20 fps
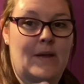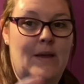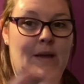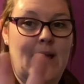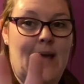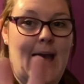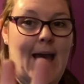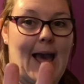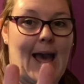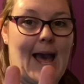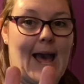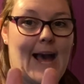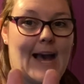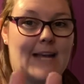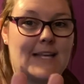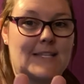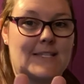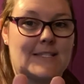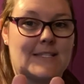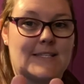
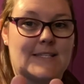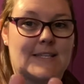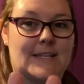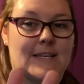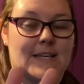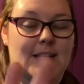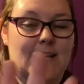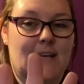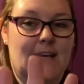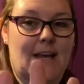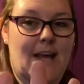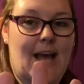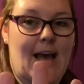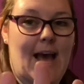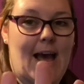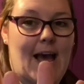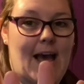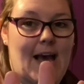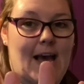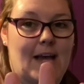has
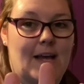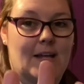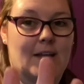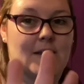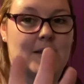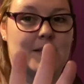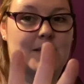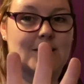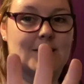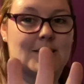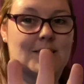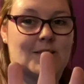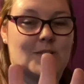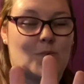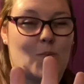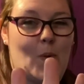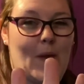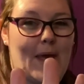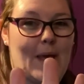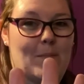a
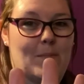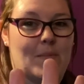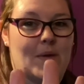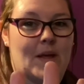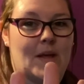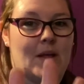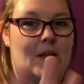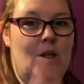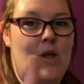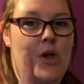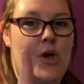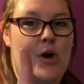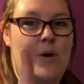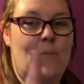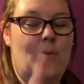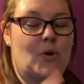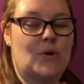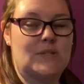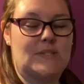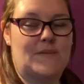swim.
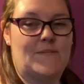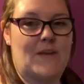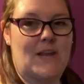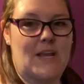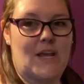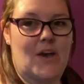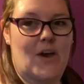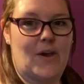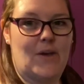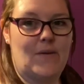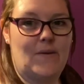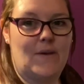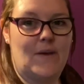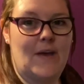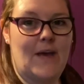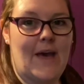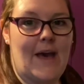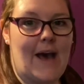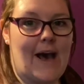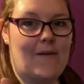Pause the video,
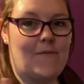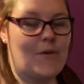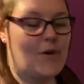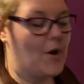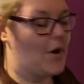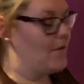have a go at